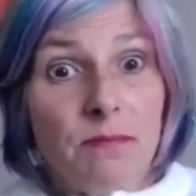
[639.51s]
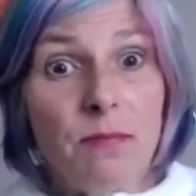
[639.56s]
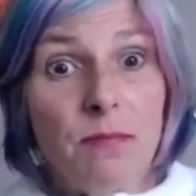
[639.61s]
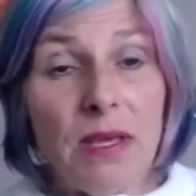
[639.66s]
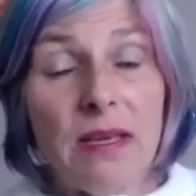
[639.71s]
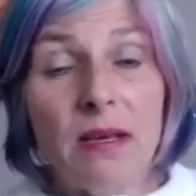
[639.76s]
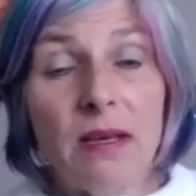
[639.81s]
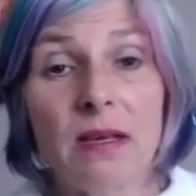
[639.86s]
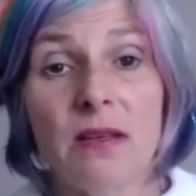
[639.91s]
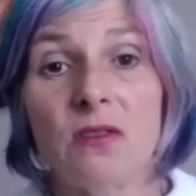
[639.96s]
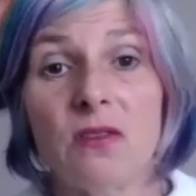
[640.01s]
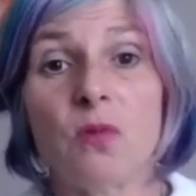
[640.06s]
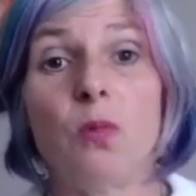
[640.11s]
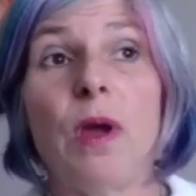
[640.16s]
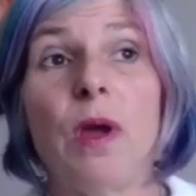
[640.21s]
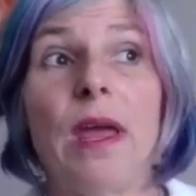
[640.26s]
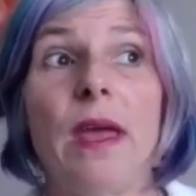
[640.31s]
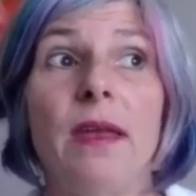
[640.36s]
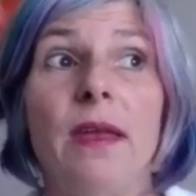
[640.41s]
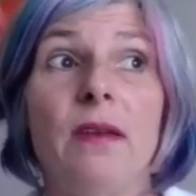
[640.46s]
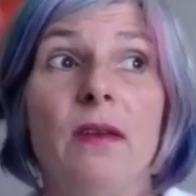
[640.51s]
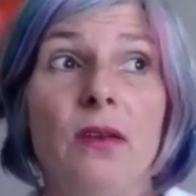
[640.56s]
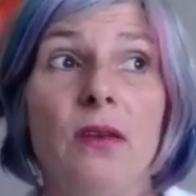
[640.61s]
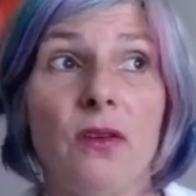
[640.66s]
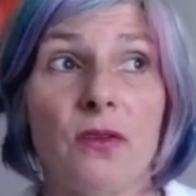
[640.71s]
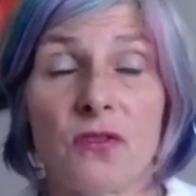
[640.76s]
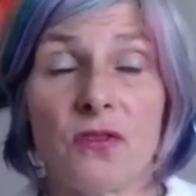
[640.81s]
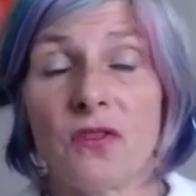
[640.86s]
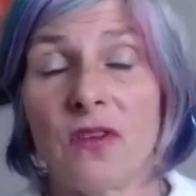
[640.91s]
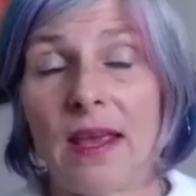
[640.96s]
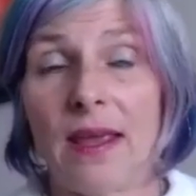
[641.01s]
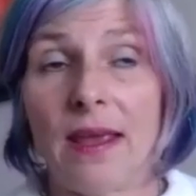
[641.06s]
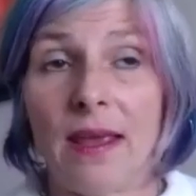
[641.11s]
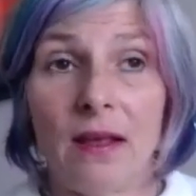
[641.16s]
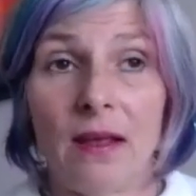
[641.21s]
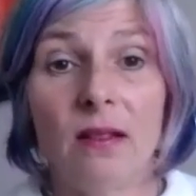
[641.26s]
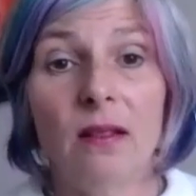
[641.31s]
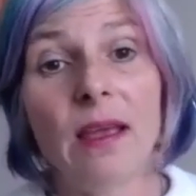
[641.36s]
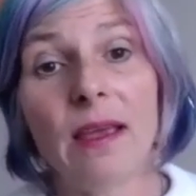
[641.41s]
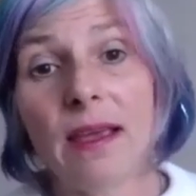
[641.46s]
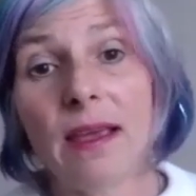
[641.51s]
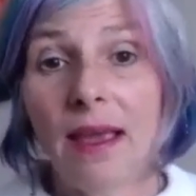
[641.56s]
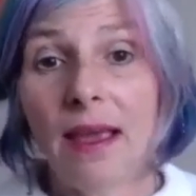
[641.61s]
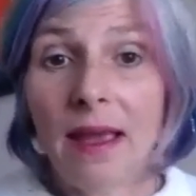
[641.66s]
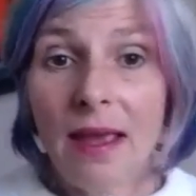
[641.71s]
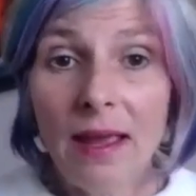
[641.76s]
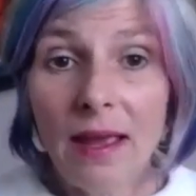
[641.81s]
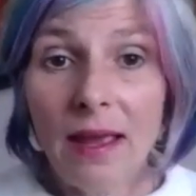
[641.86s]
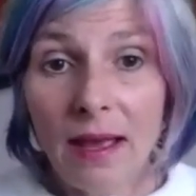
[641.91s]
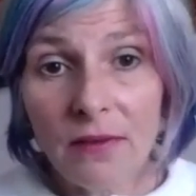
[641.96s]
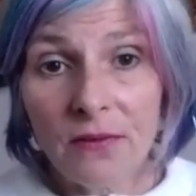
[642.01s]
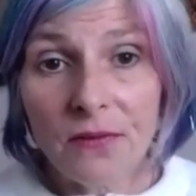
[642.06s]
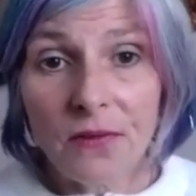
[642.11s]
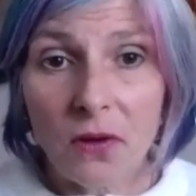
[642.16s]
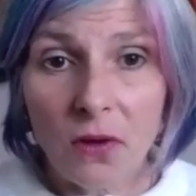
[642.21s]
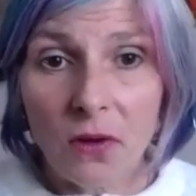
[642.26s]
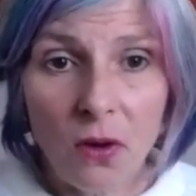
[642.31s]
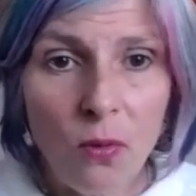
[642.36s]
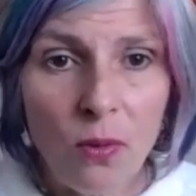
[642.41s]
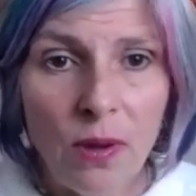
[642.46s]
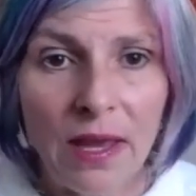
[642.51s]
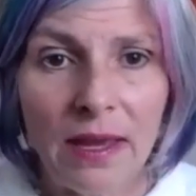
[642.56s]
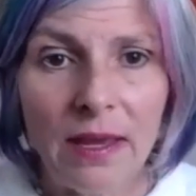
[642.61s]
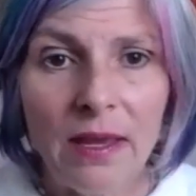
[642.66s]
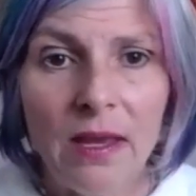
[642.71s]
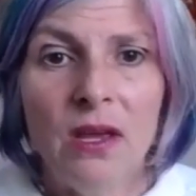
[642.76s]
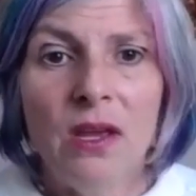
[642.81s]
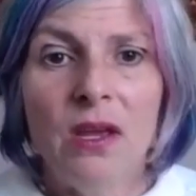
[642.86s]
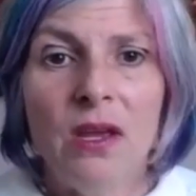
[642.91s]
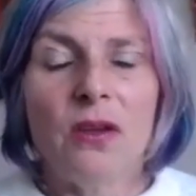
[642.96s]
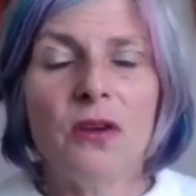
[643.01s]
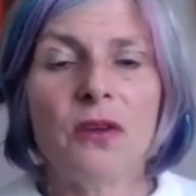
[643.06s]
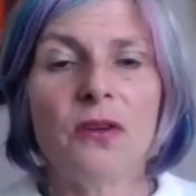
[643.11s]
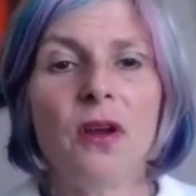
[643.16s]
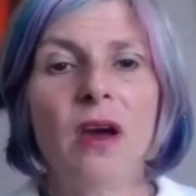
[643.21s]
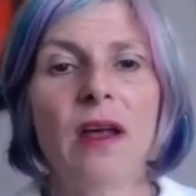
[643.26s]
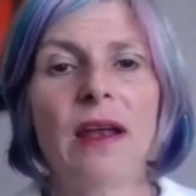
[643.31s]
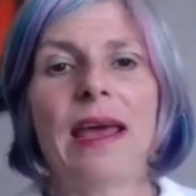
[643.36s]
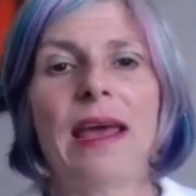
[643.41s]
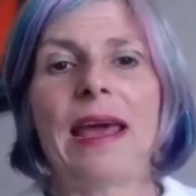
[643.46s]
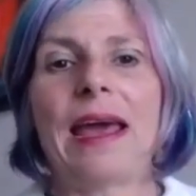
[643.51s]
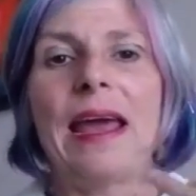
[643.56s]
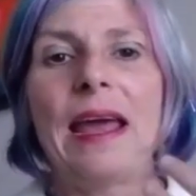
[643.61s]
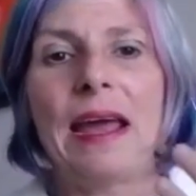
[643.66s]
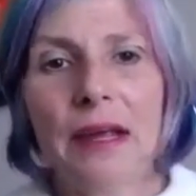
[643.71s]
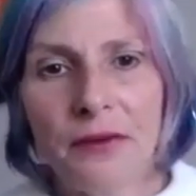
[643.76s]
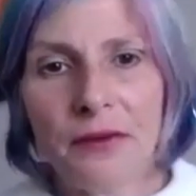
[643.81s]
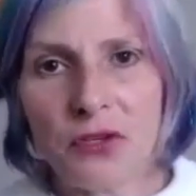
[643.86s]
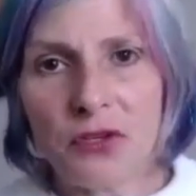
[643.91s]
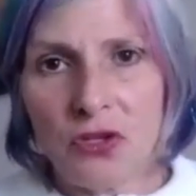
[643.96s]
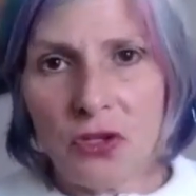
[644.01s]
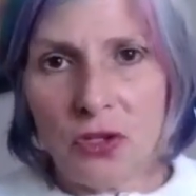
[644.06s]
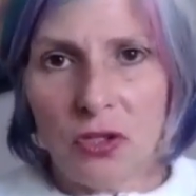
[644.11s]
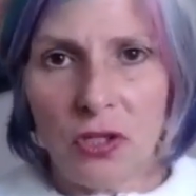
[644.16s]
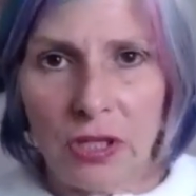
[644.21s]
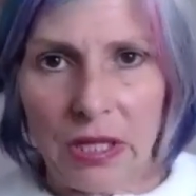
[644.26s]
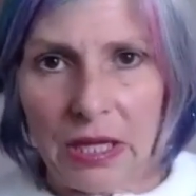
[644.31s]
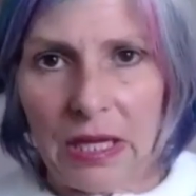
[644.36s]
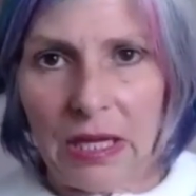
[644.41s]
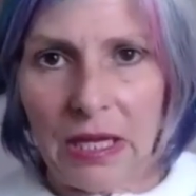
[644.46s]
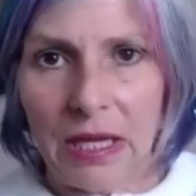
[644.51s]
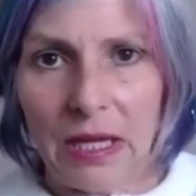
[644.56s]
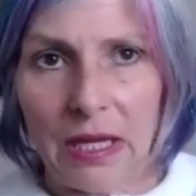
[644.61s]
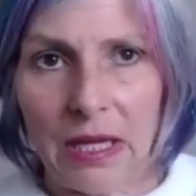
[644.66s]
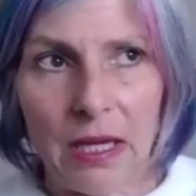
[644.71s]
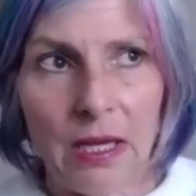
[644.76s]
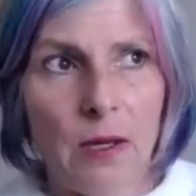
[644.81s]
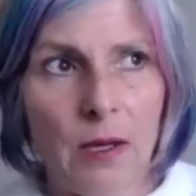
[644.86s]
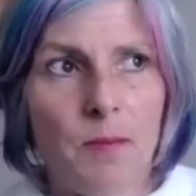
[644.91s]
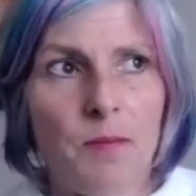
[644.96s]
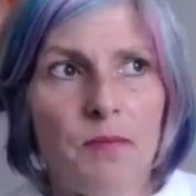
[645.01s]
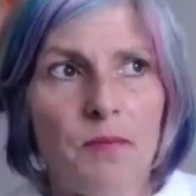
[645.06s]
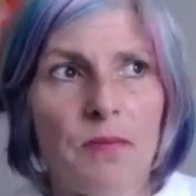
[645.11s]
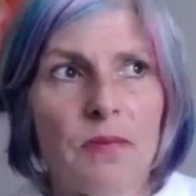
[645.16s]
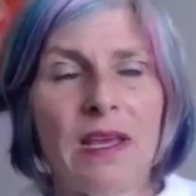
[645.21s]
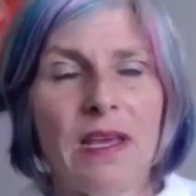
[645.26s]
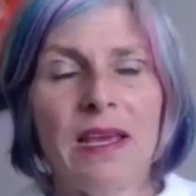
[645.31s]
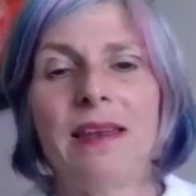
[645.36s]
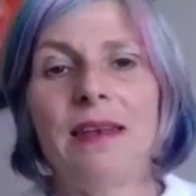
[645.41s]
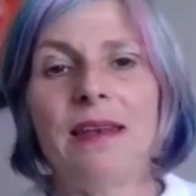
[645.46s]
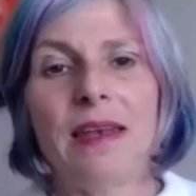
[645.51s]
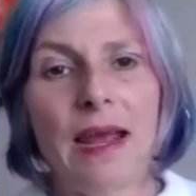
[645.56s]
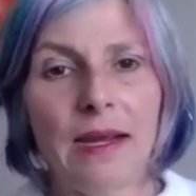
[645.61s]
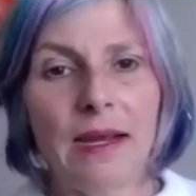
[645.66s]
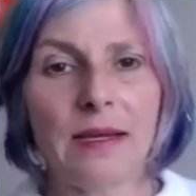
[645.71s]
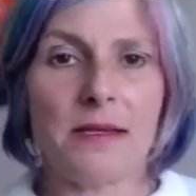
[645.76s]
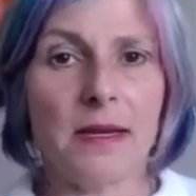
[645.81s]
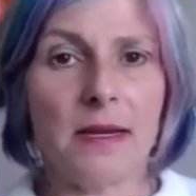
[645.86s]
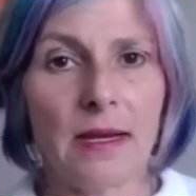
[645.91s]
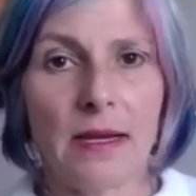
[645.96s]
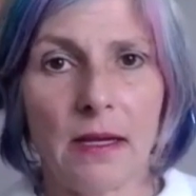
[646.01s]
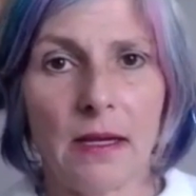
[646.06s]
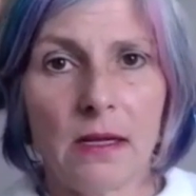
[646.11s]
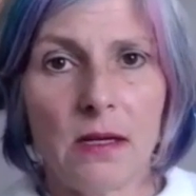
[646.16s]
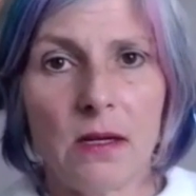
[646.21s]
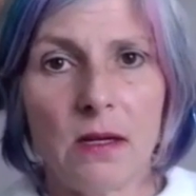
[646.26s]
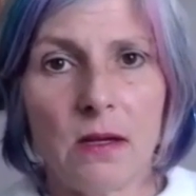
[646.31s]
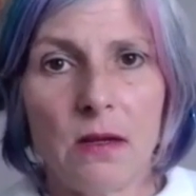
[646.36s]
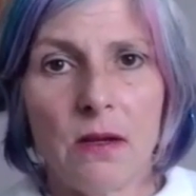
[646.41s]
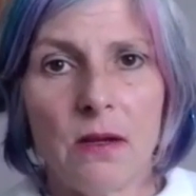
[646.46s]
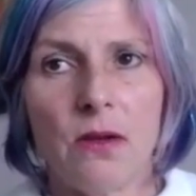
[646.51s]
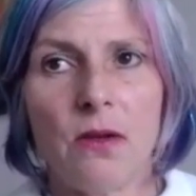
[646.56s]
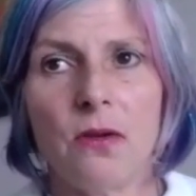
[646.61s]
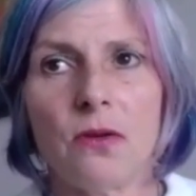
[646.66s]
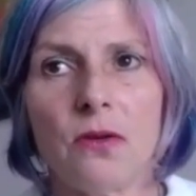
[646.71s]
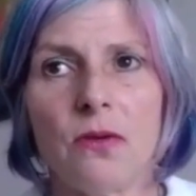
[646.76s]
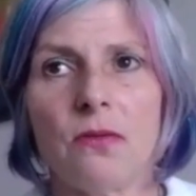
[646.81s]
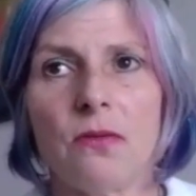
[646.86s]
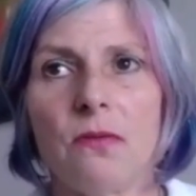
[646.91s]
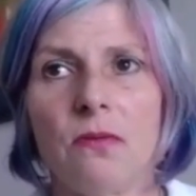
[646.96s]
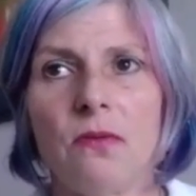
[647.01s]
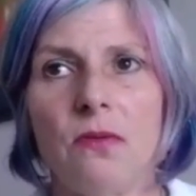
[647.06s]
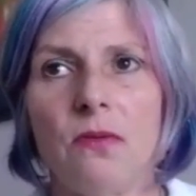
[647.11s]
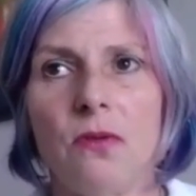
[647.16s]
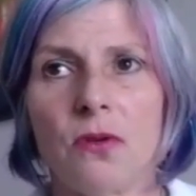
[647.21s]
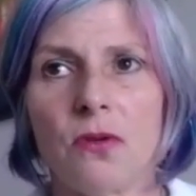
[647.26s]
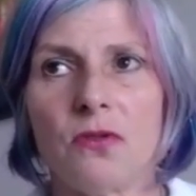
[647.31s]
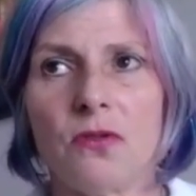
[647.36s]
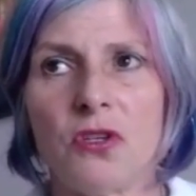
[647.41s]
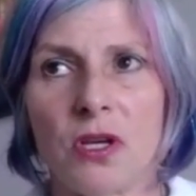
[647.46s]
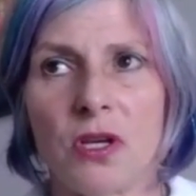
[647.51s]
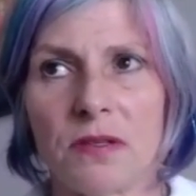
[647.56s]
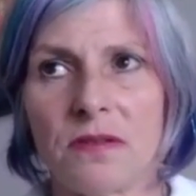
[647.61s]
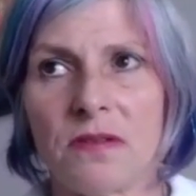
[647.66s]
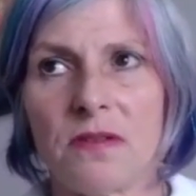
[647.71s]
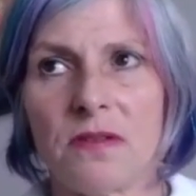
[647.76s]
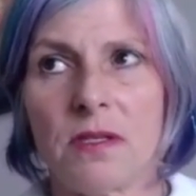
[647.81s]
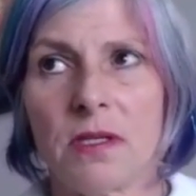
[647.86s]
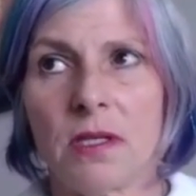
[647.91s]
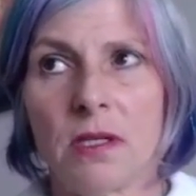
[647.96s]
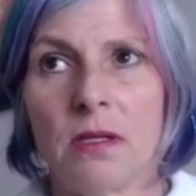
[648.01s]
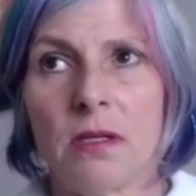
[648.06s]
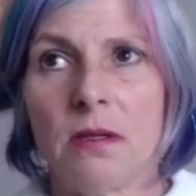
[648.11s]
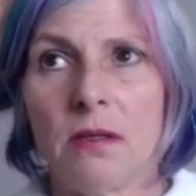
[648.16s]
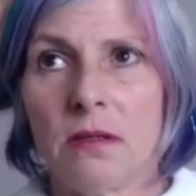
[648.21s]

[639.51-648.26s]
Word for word: Because when you're saying, like, hey, how's it going? You're not actually connecting. You're you're just